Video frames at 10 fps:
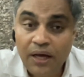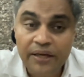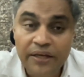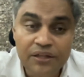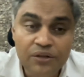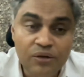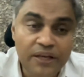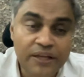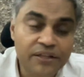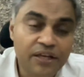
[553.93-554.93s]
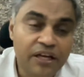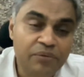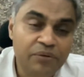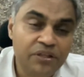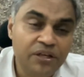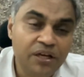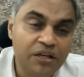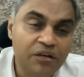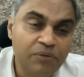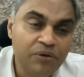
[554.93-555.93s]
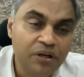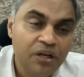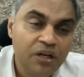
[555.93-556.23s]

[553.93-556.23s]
1966